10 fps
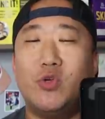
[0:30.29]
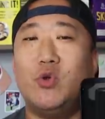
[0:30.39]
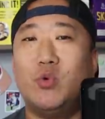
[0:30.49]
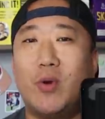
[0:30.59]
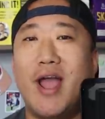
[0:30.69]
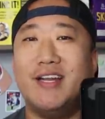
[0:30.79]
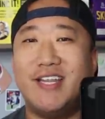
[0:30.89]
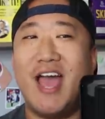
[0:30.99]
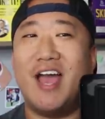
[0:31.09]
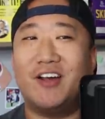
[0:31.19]
to right
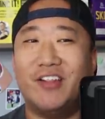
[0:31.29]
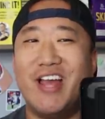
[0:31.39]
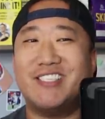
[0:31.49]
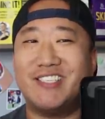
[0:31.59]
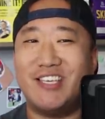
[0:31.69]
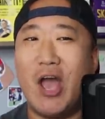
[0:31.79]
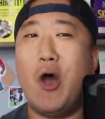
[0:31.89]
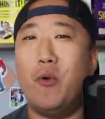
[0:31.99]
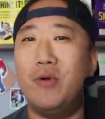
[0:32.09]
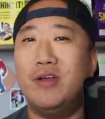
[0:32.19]
tackle. Let's
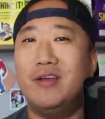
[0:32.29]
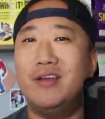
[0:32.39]
go.